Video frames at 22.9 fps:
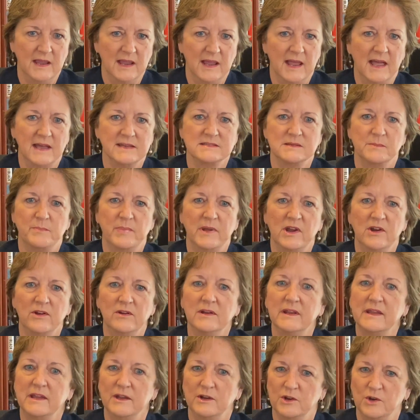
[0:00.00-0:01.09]
has
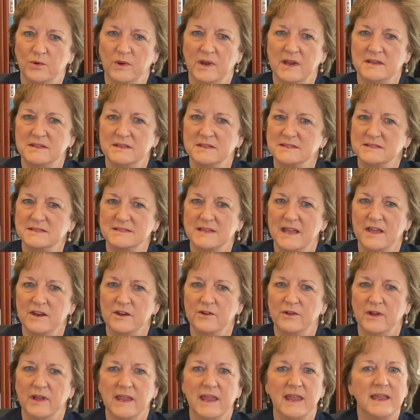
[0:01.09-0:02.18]
apparently agreed to
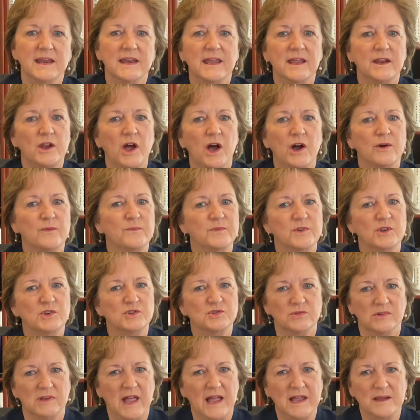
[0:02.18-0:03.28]
settle any and all
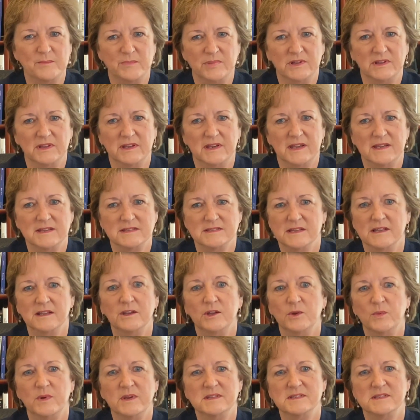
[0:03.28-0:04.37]
future liabilities in
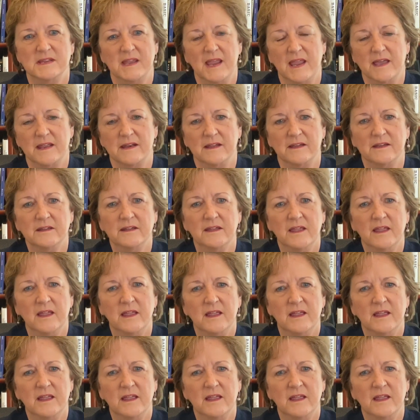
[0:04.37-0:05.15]
Louisiana